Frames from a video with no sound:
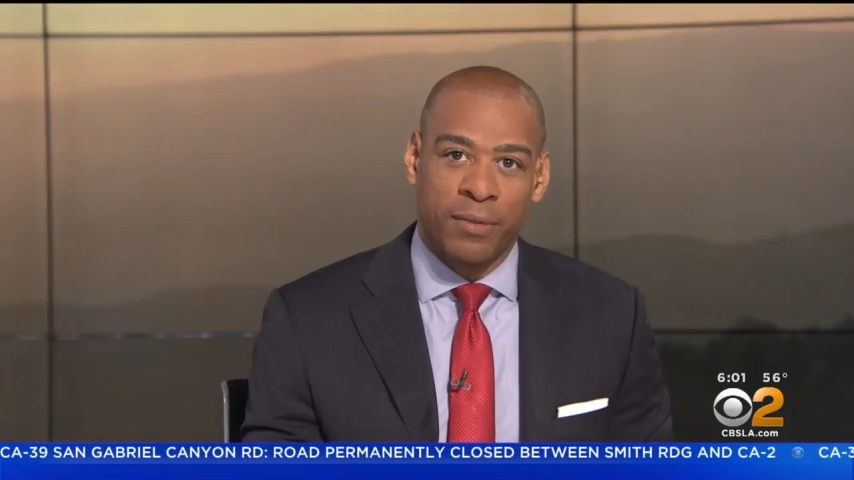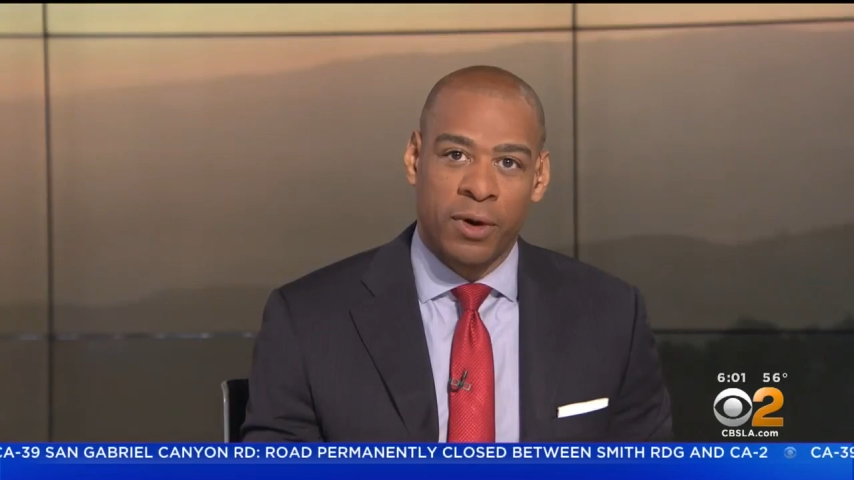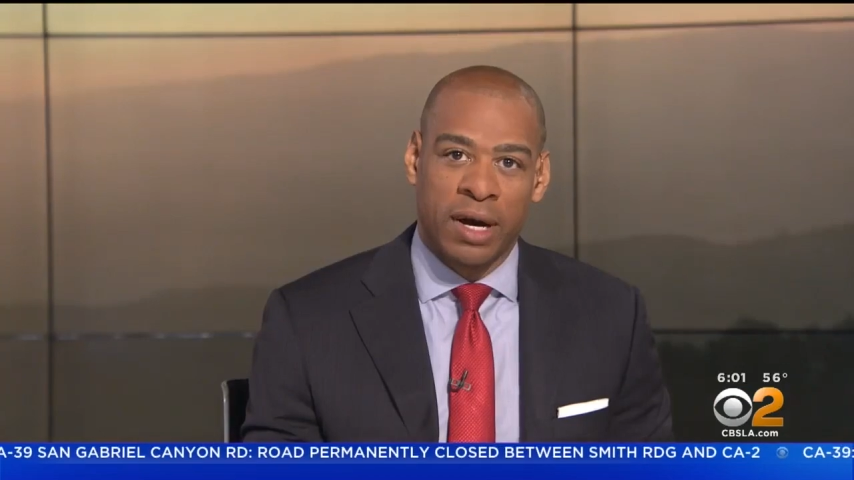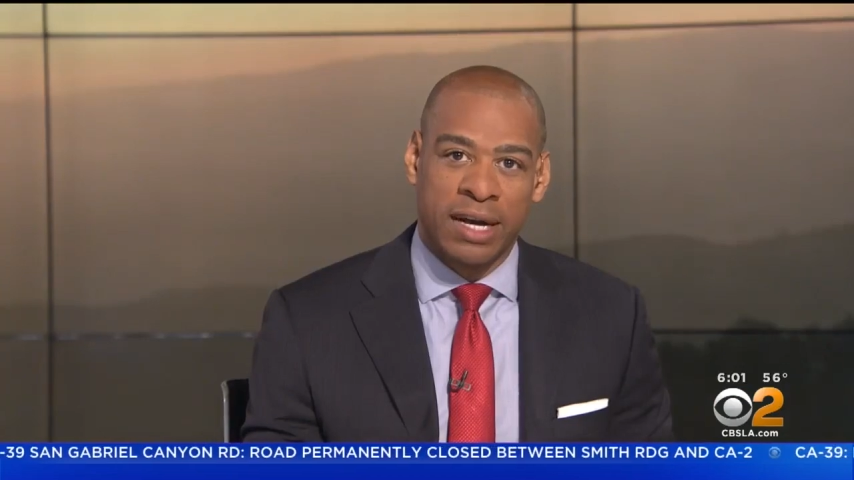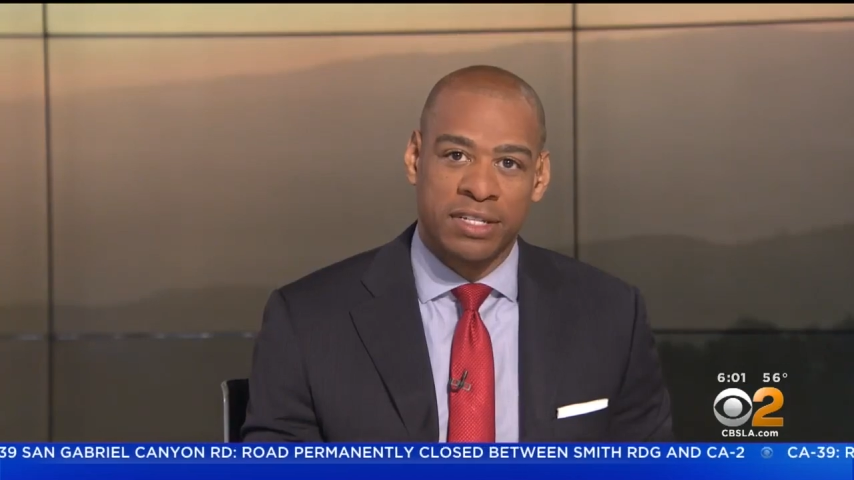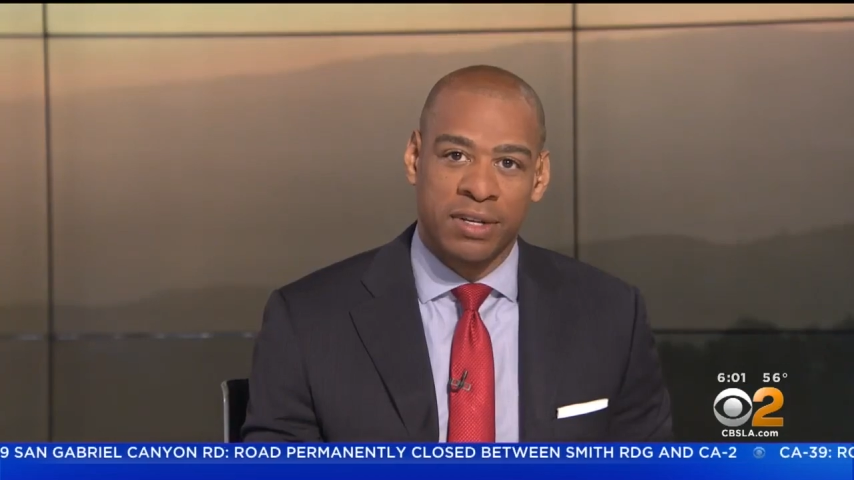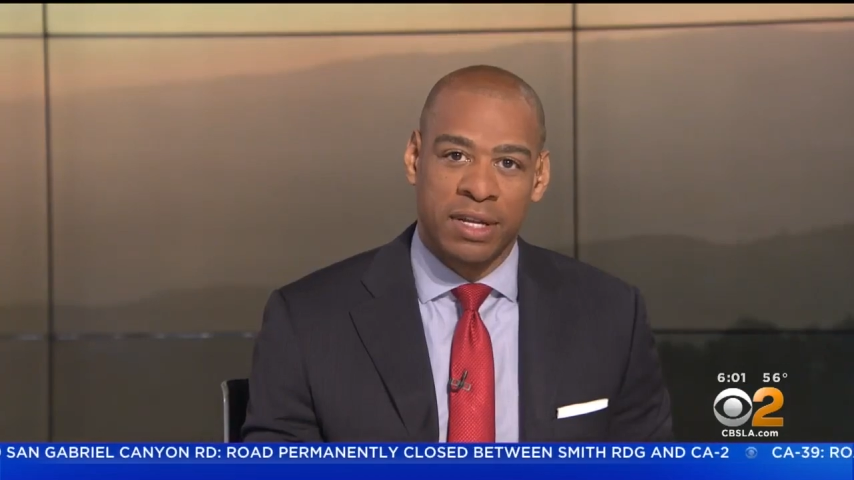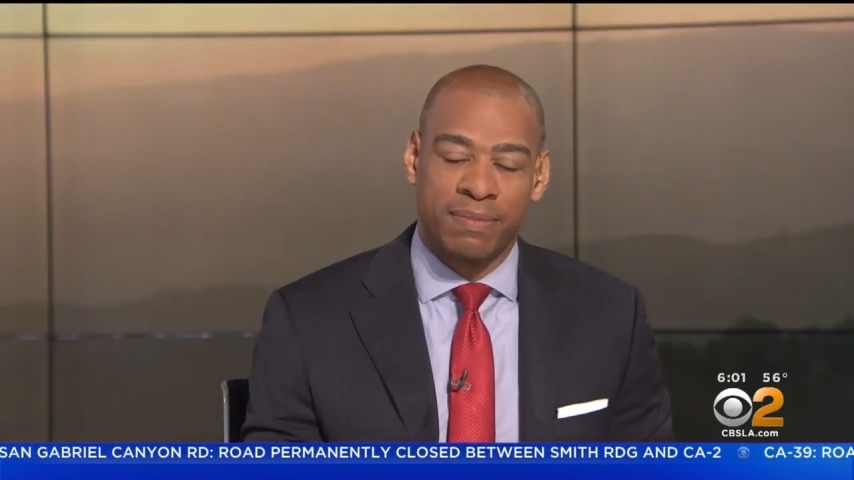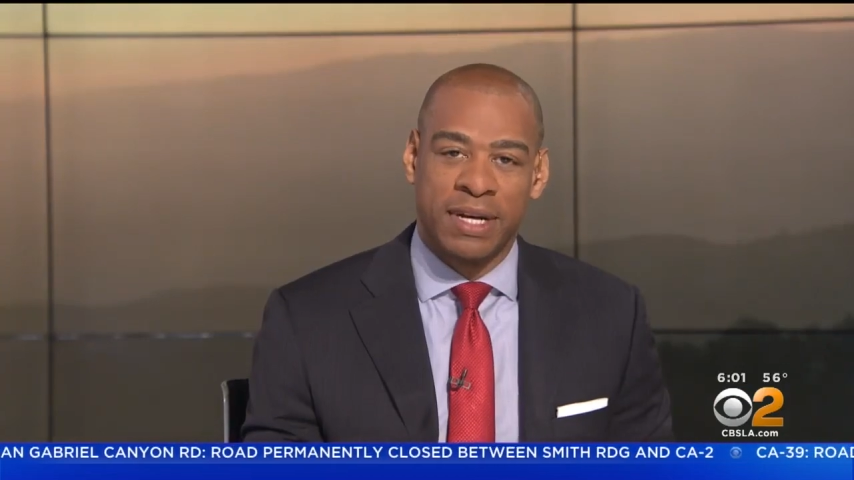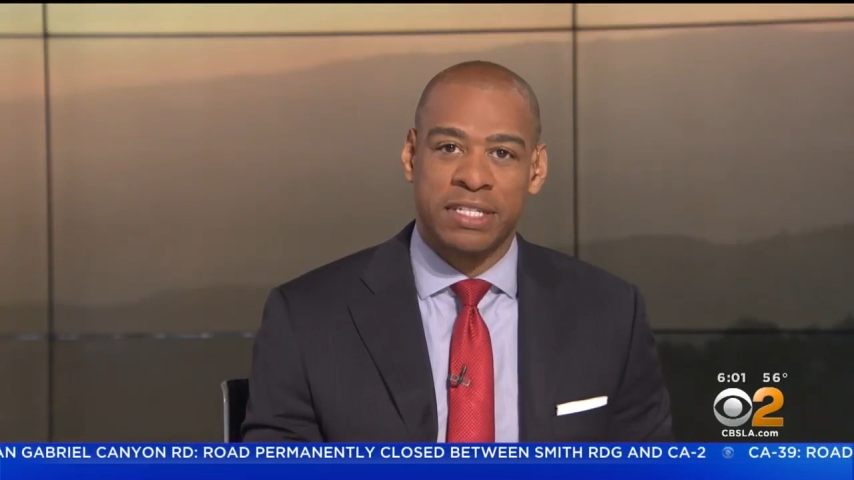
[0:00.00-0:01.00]
More
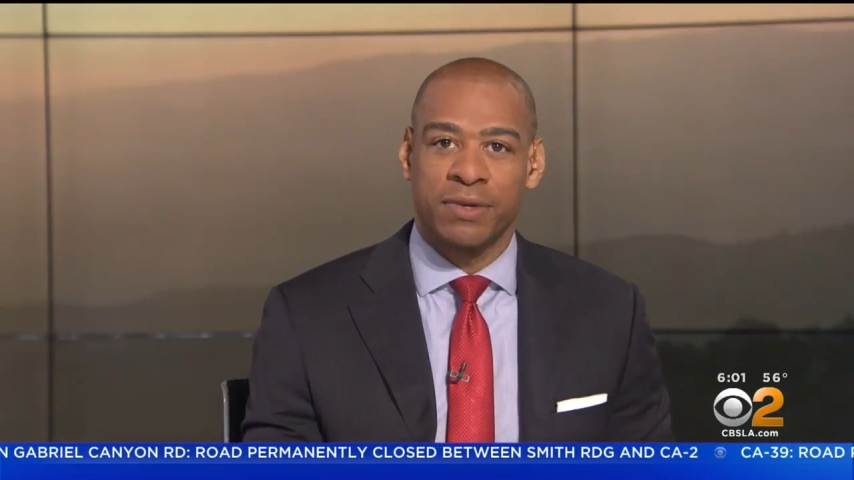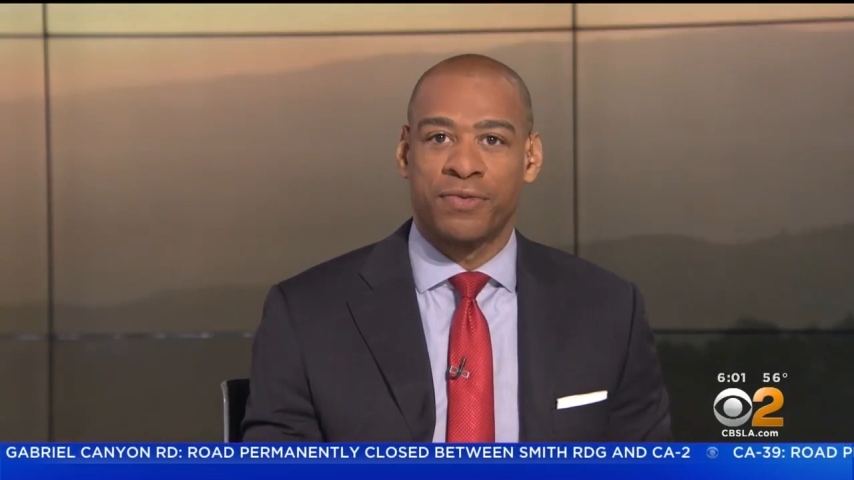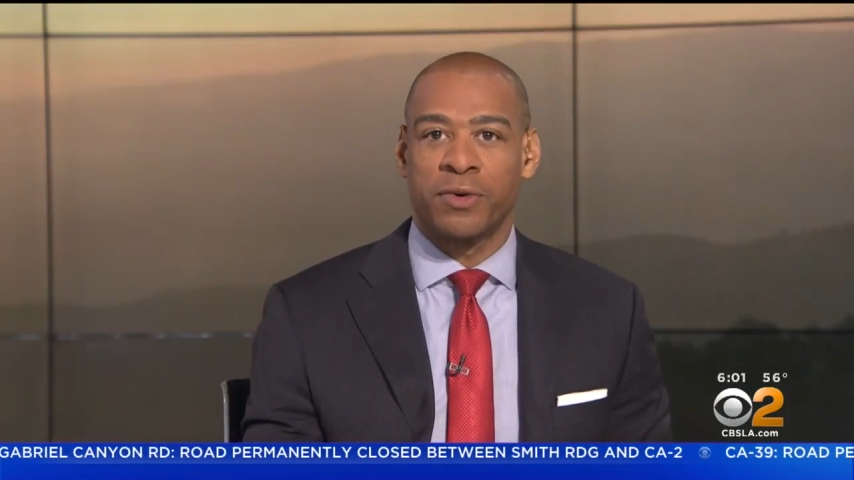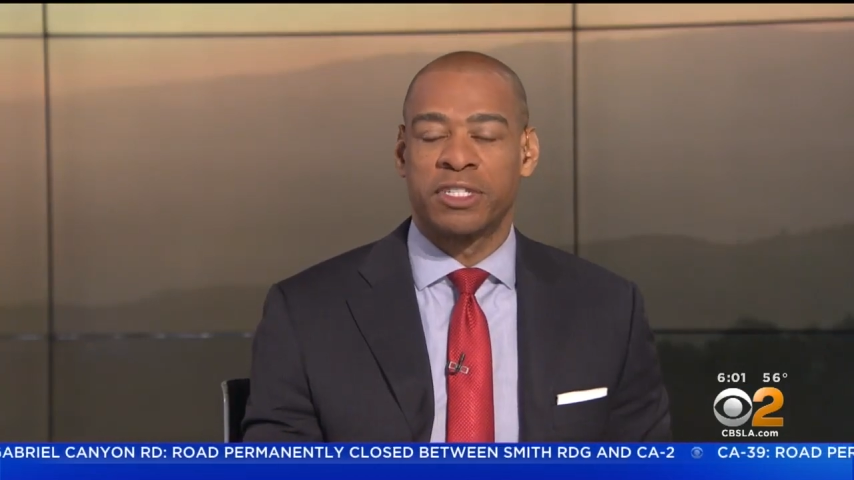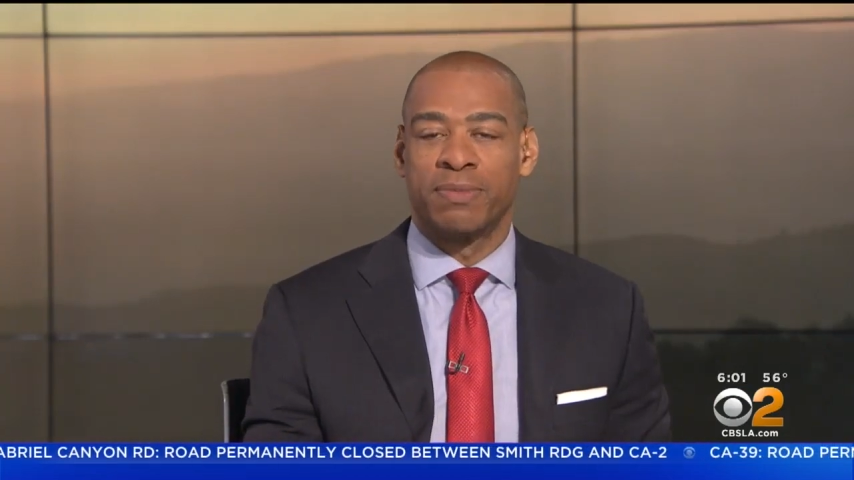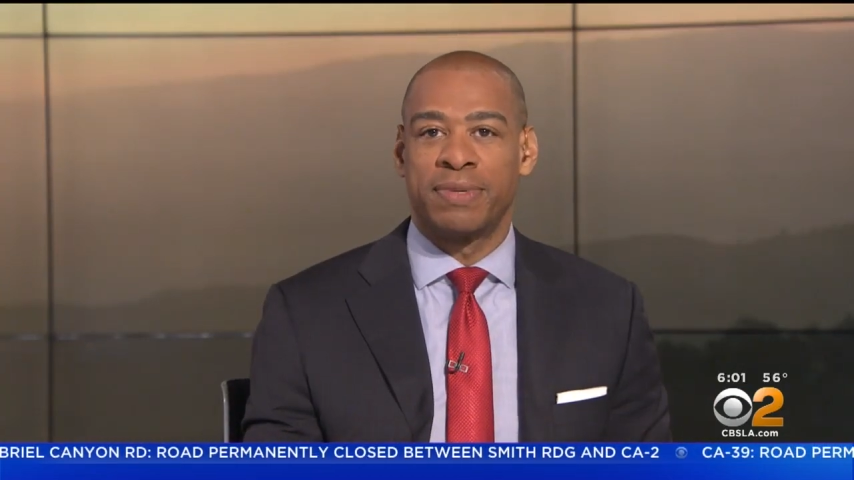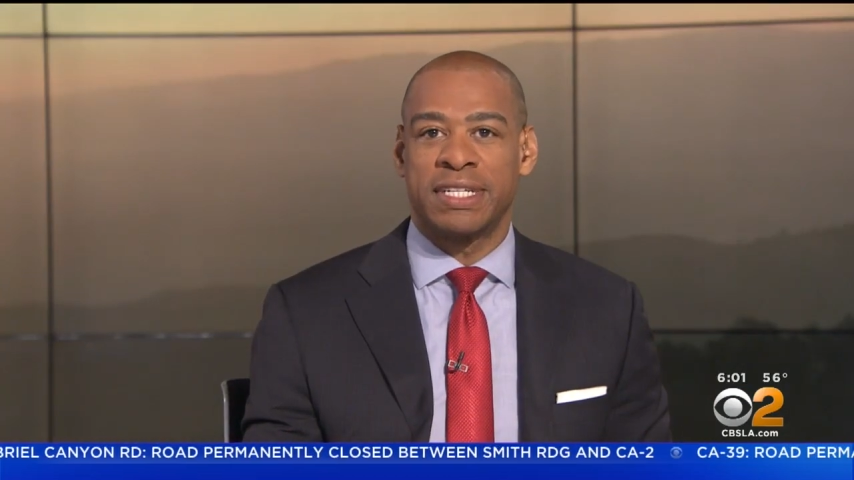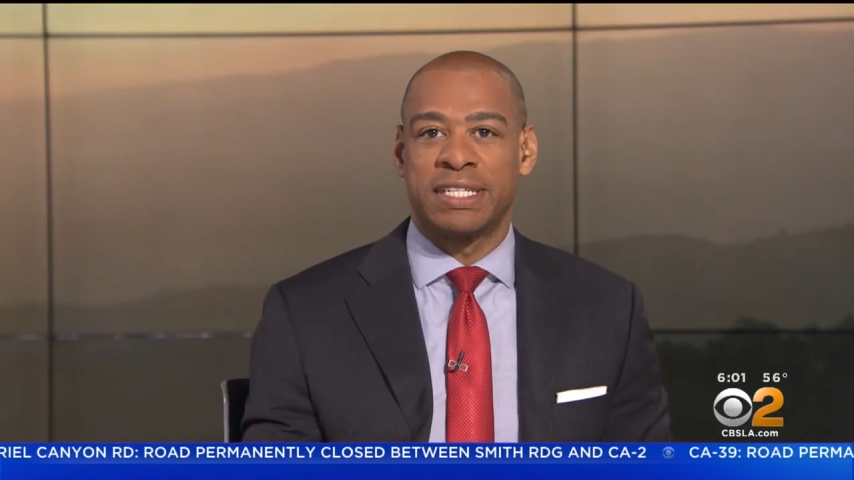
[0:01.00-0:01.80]
hustle and bustle for some